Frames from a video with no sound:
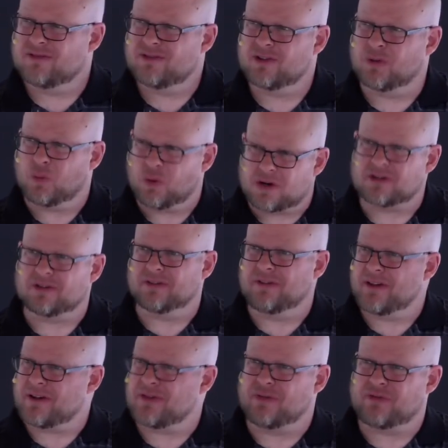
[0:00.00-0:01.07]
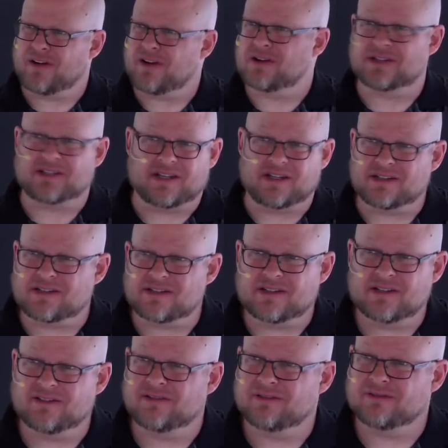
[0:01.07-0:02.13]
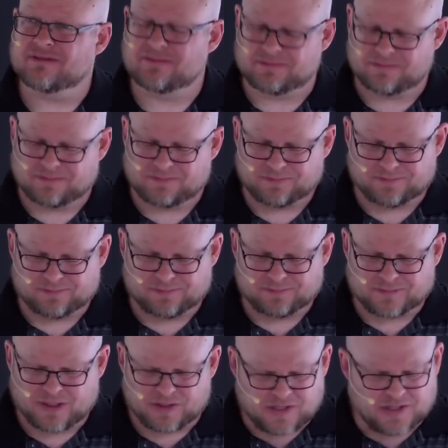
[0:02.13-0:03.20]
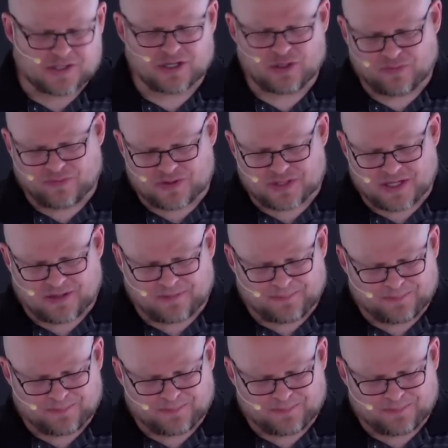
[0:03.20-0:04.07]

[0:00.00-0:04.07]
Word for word: The world, they're the Pharisees. Let's continue. Verse 8.